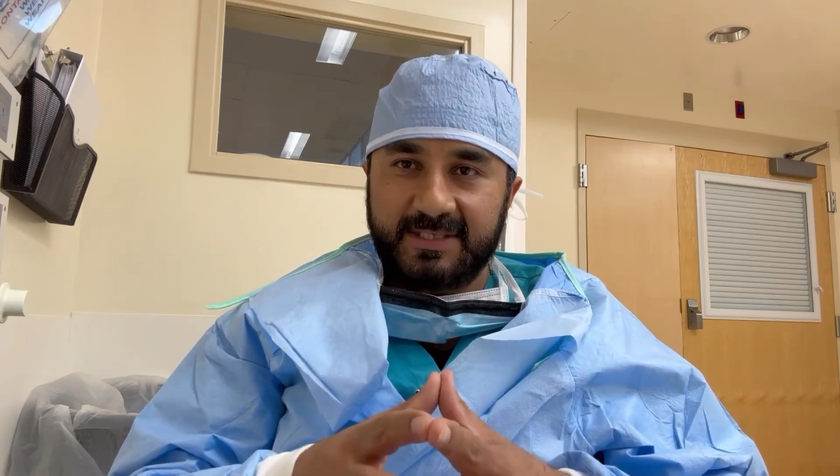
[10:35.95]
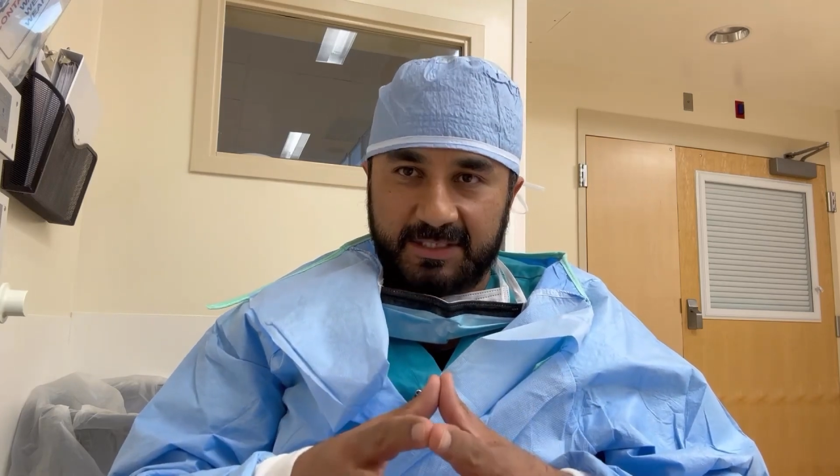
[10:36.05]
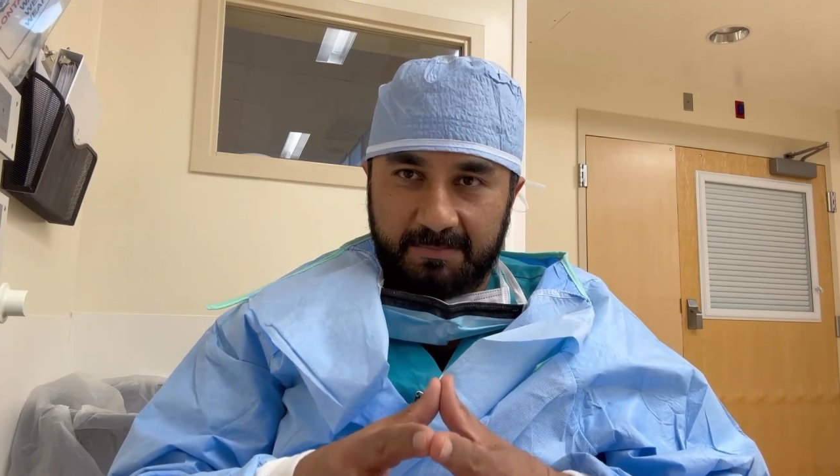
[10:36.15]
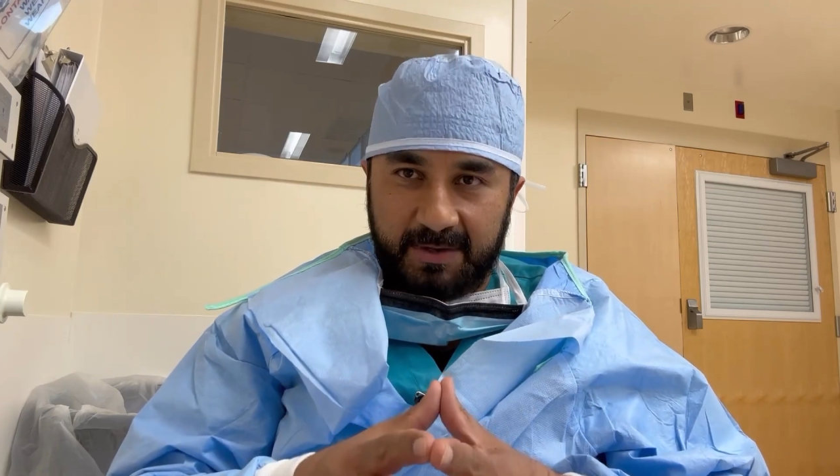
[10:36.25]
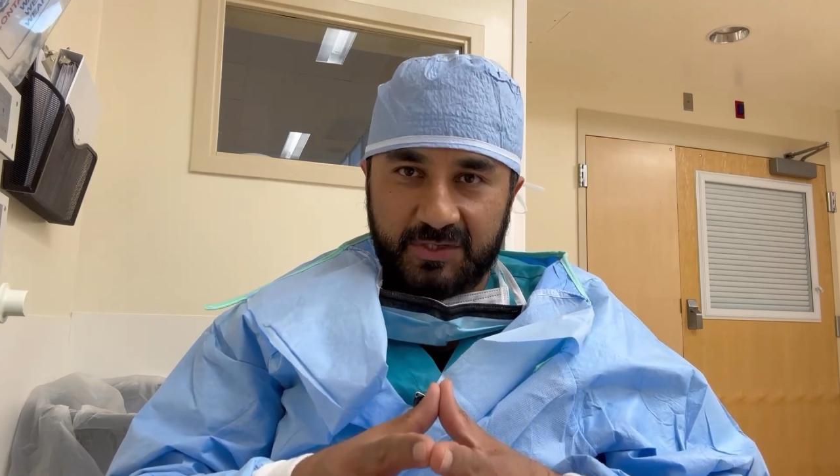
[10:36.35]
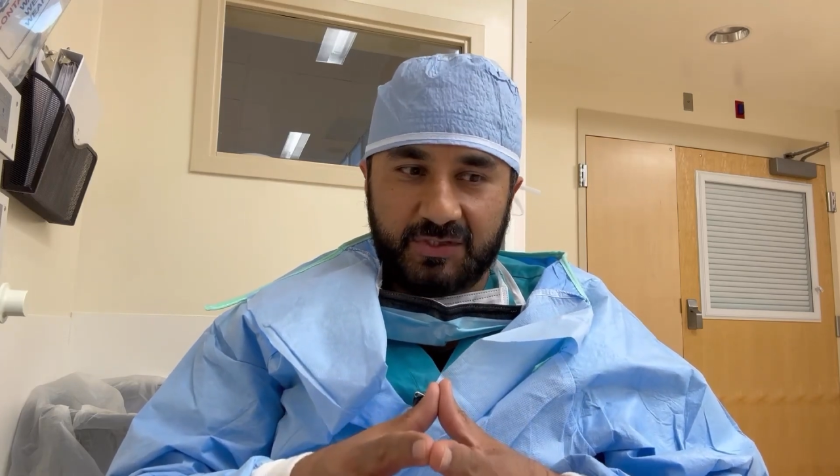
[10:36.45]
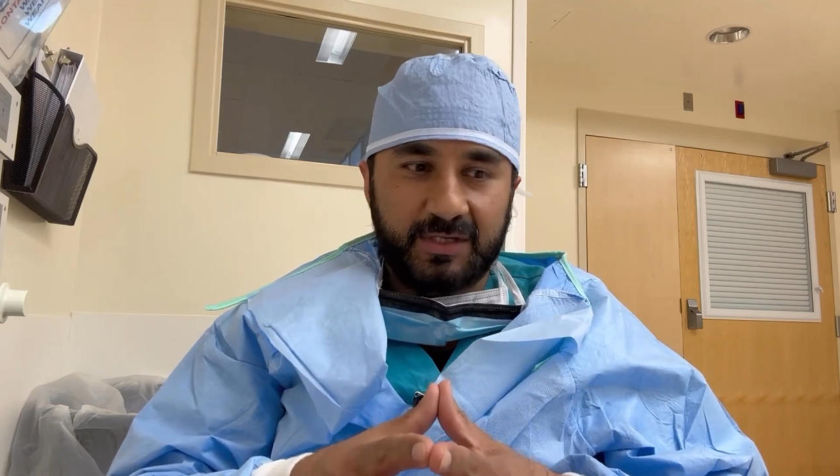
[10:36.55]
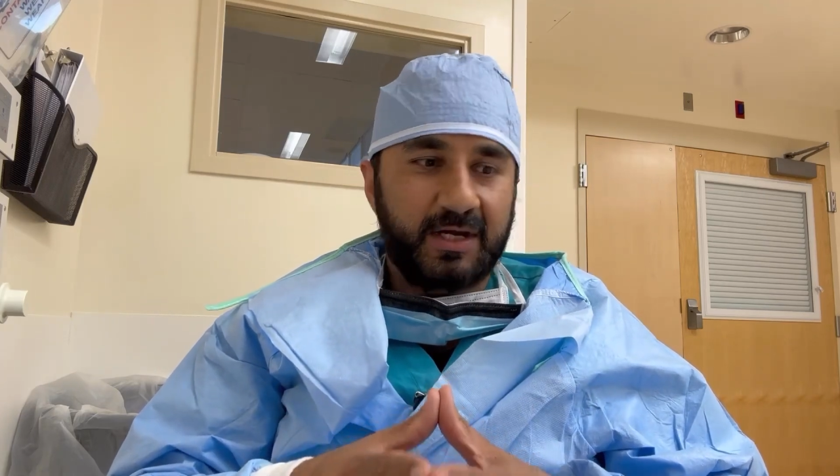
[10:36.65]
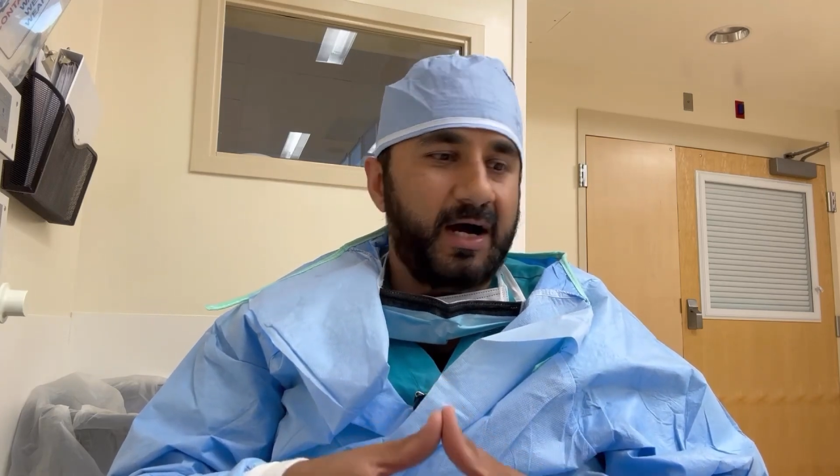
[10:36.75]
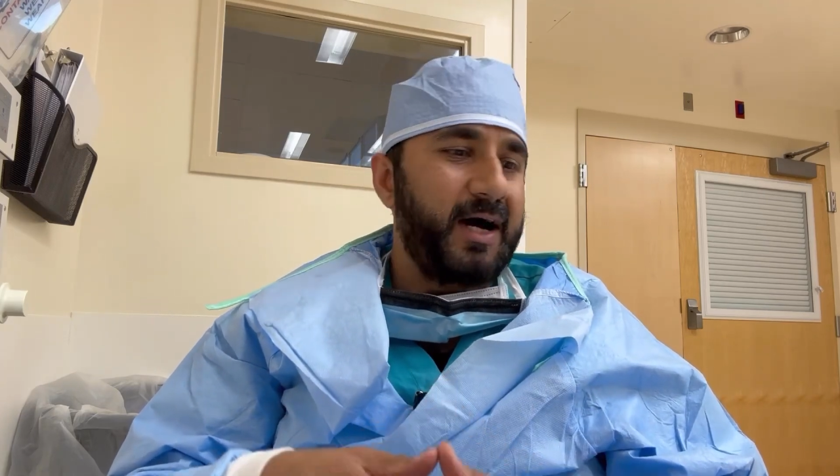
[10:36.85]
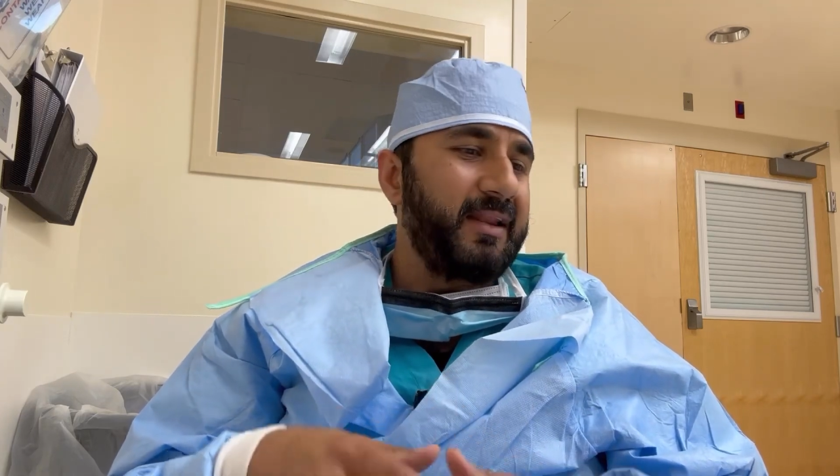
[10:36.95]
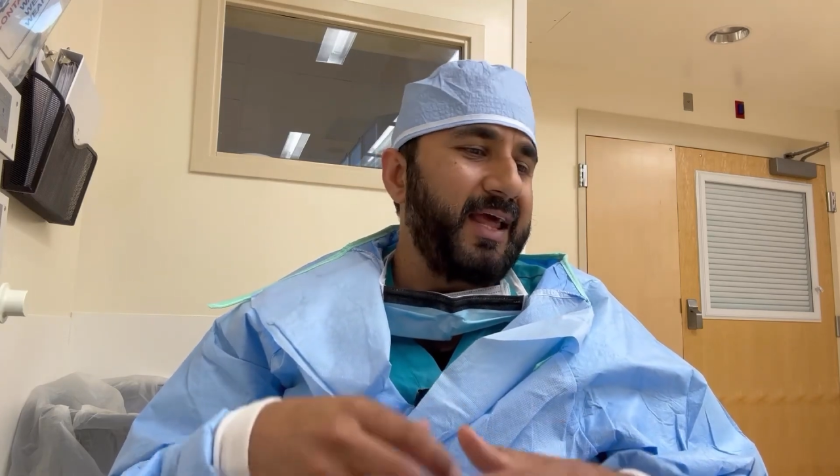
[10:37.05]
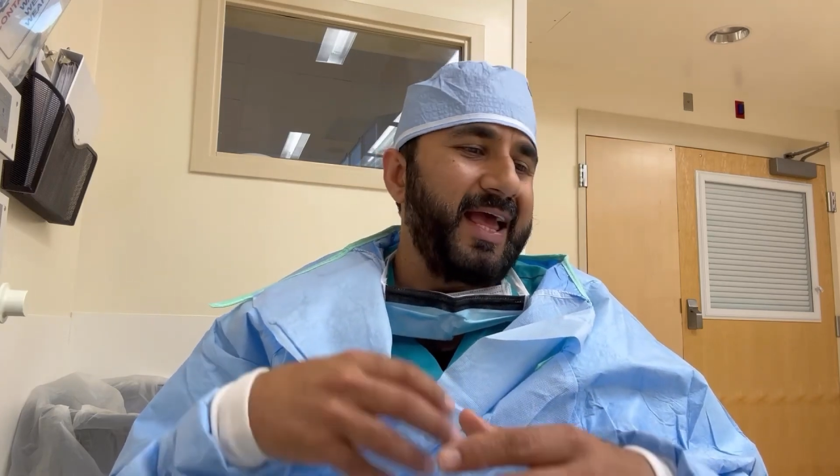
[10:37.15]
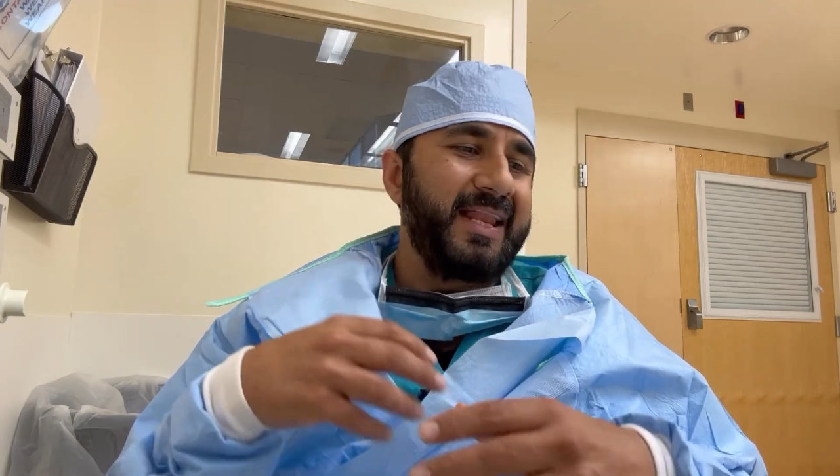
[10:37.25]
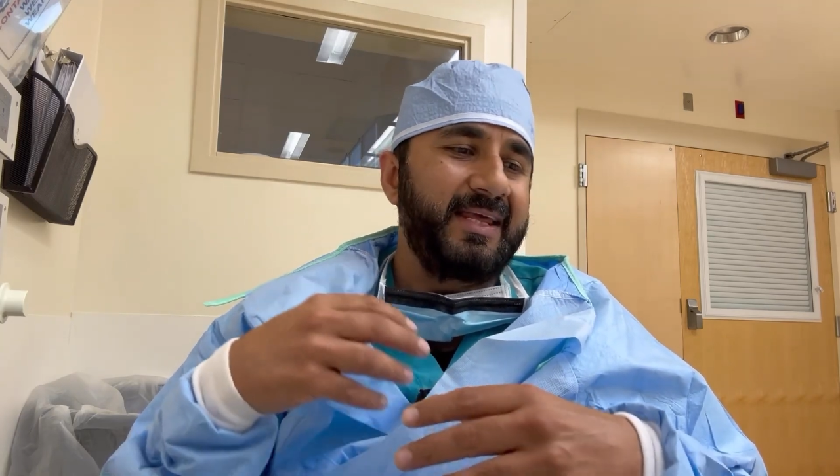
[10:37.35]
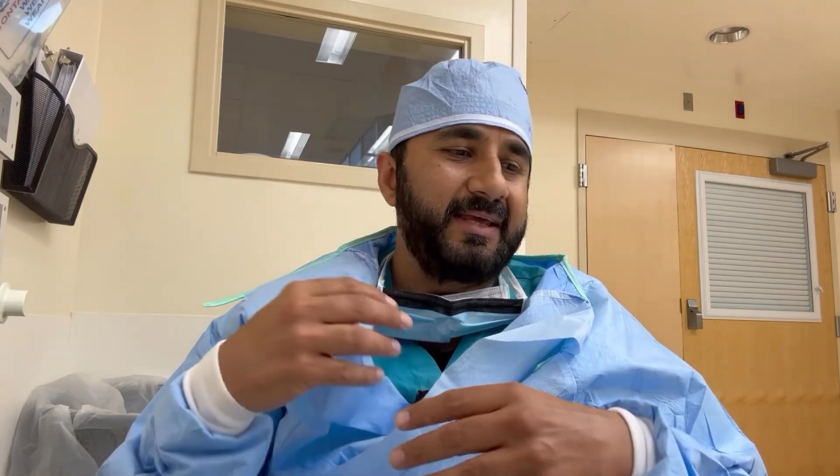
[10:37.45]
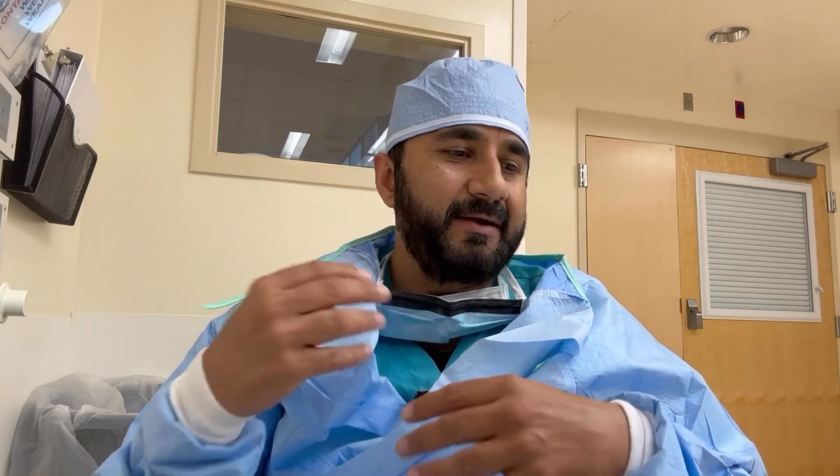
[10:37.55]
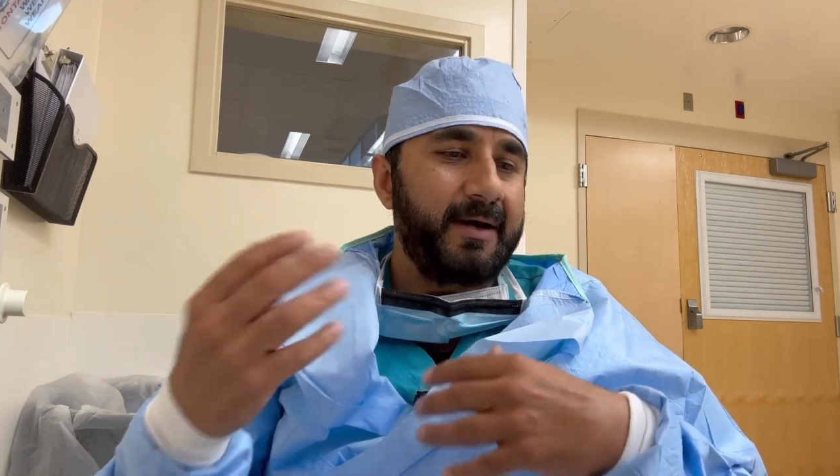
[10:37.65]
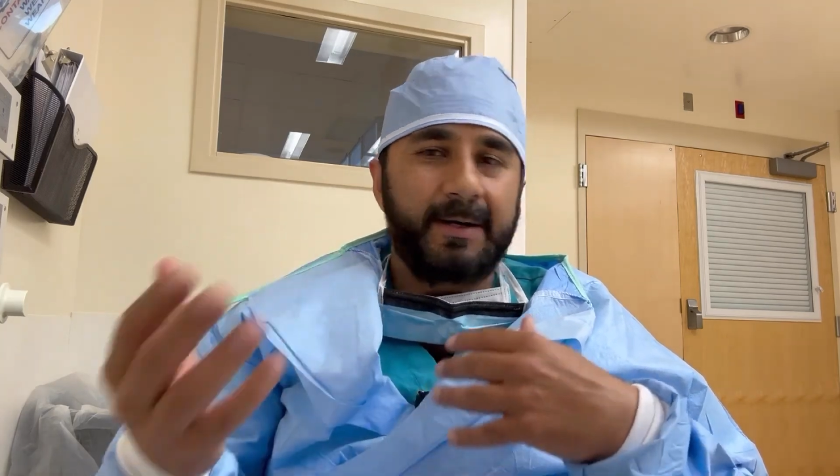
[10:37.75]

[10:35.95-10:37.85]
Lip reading: this patient got? Any